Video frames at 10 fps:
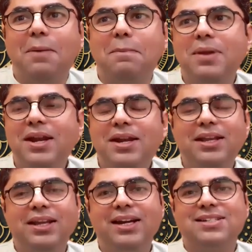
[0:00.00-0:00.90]

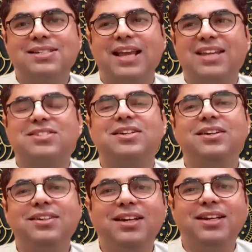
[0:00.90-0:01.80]
meeting its
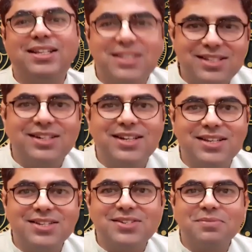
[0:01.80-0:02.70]
external
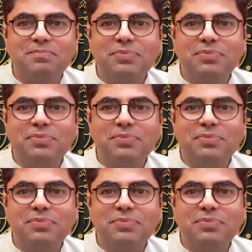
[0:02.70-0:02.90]
necessities,